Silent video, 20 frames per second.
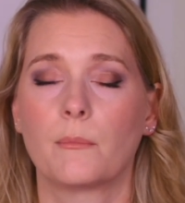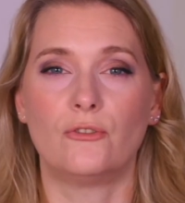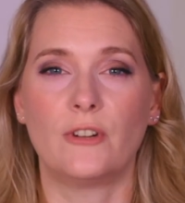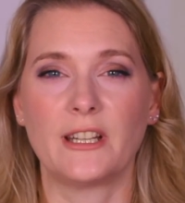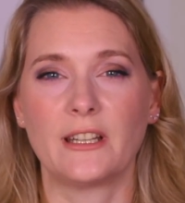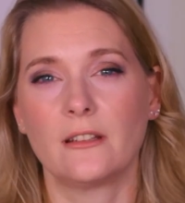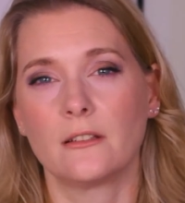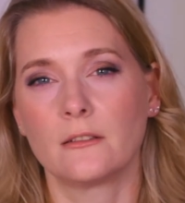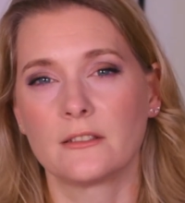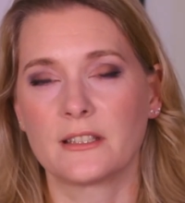
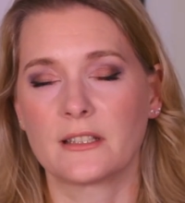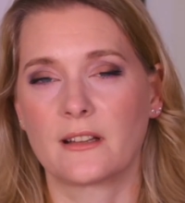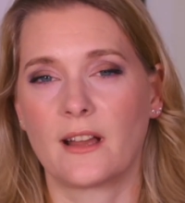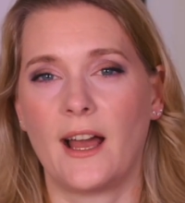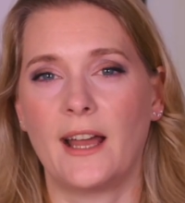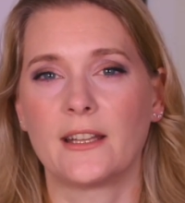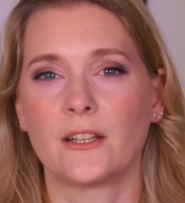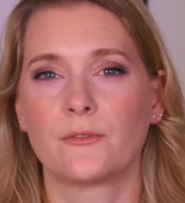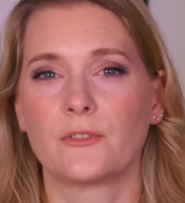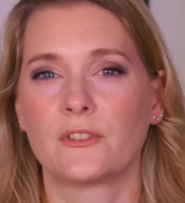Retinols are
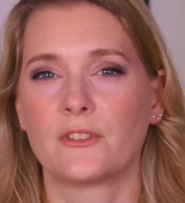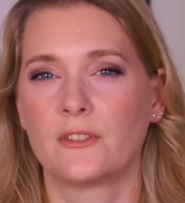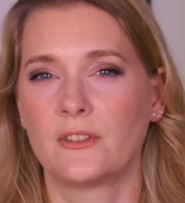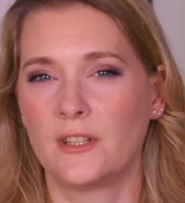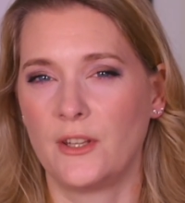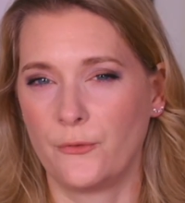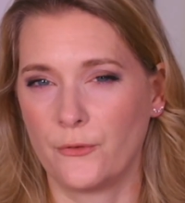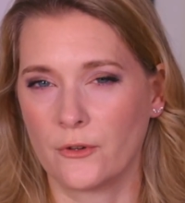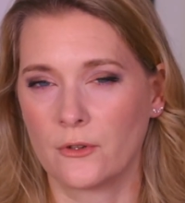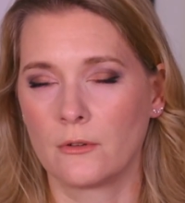kind of a
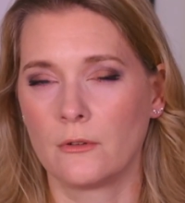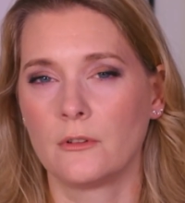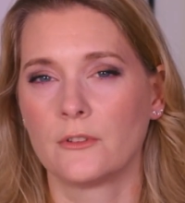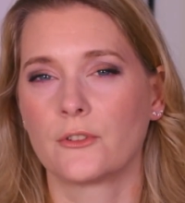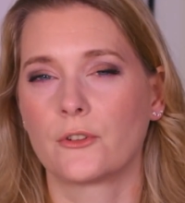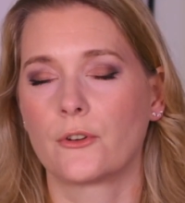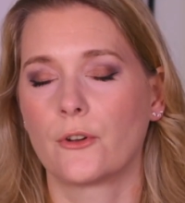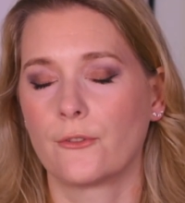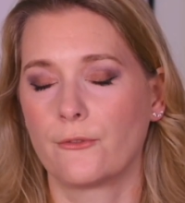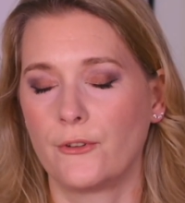difficult
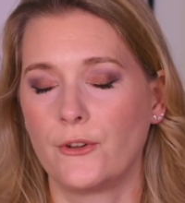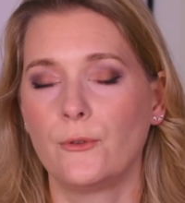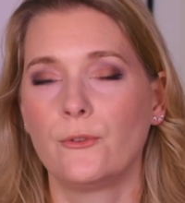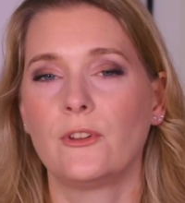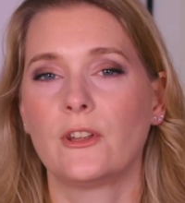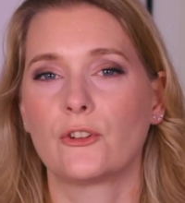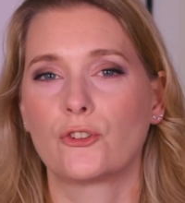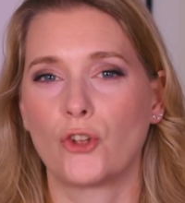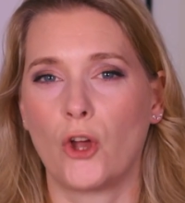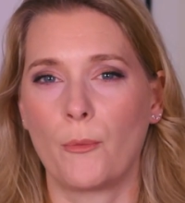or
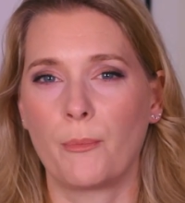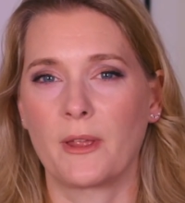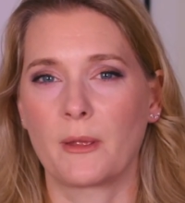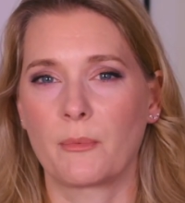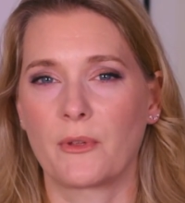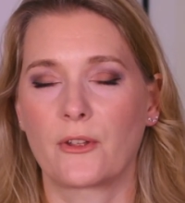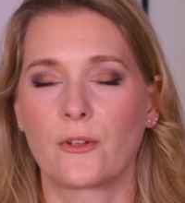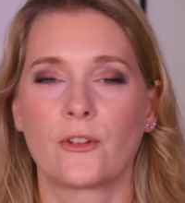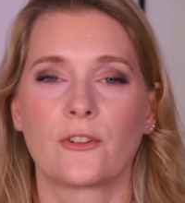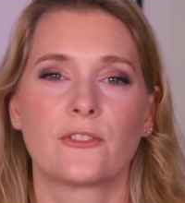confusing
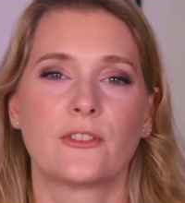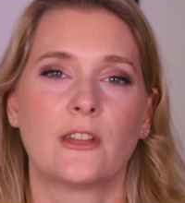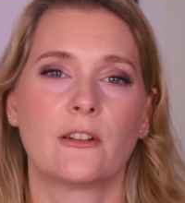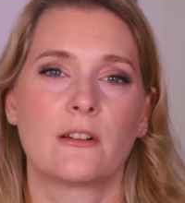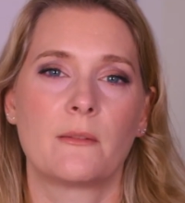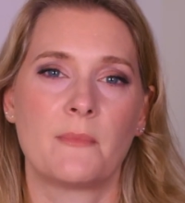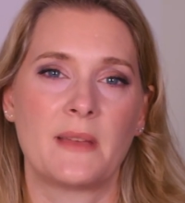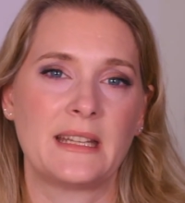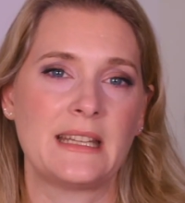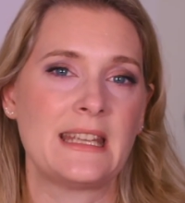topic because there
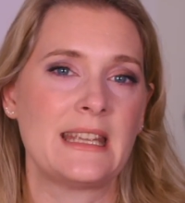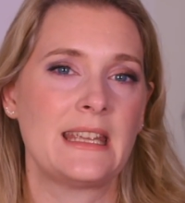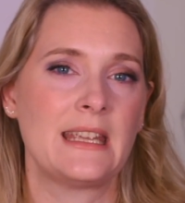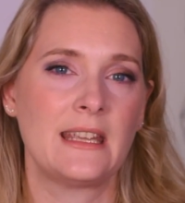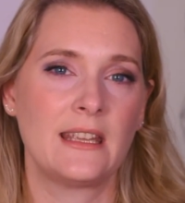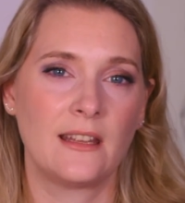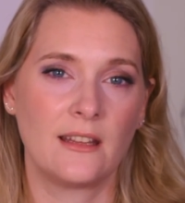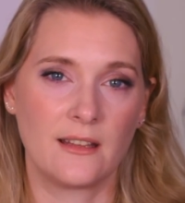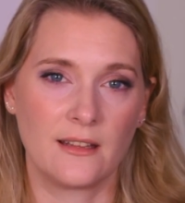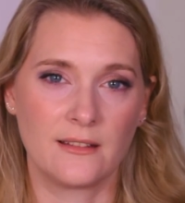are
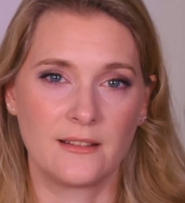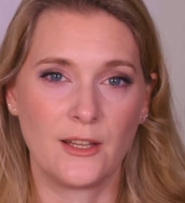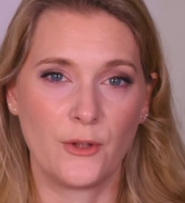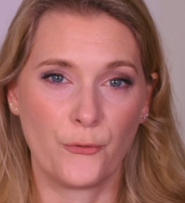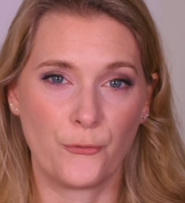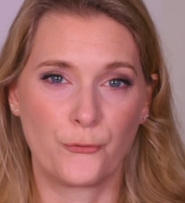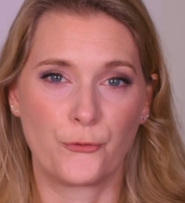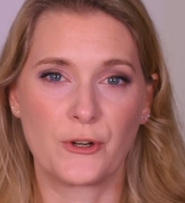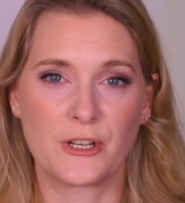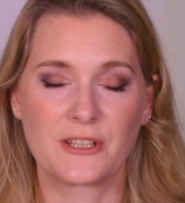many
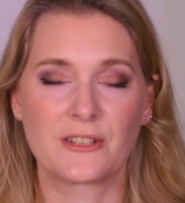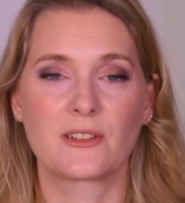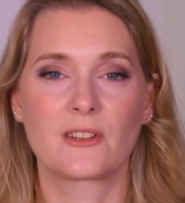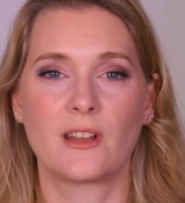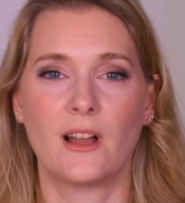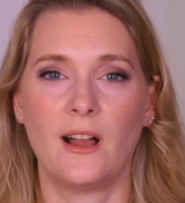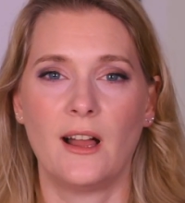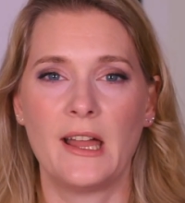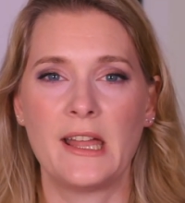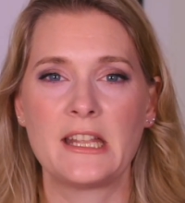different
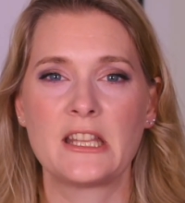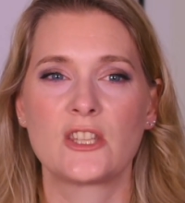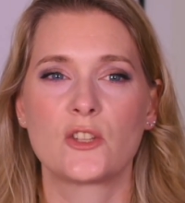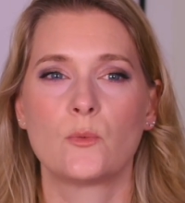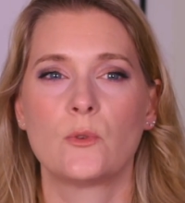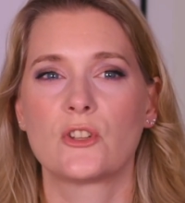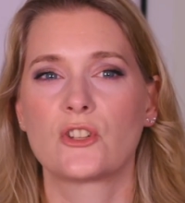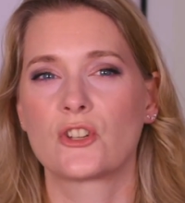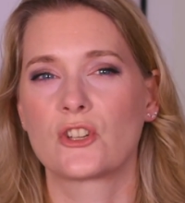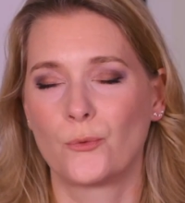kinds
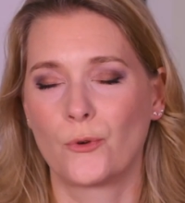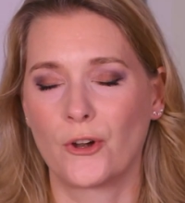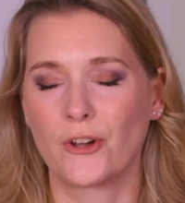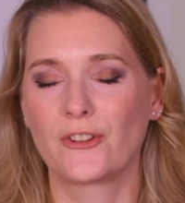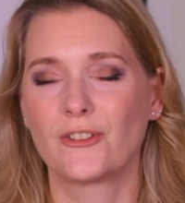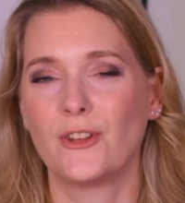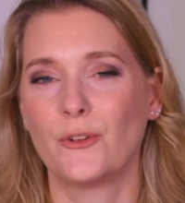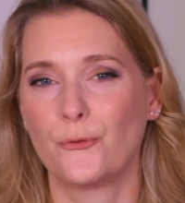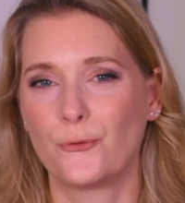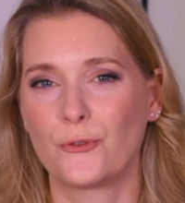which
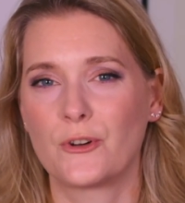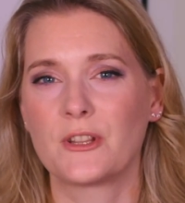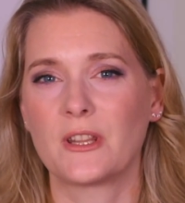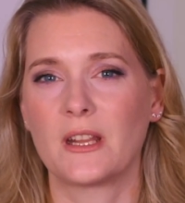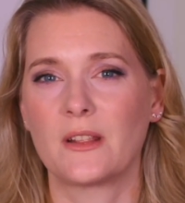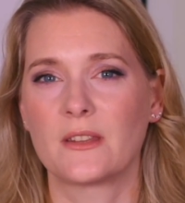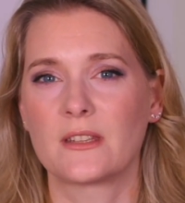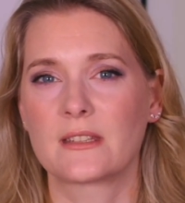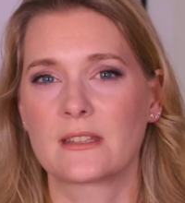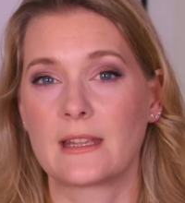work different
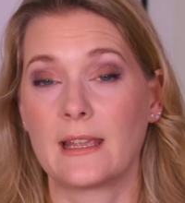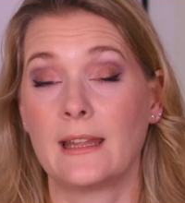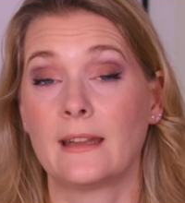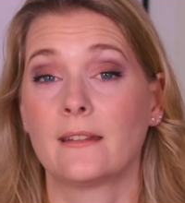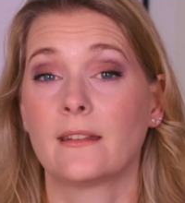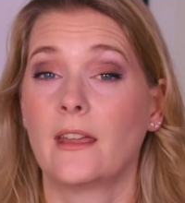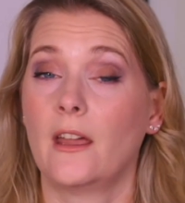in the skin.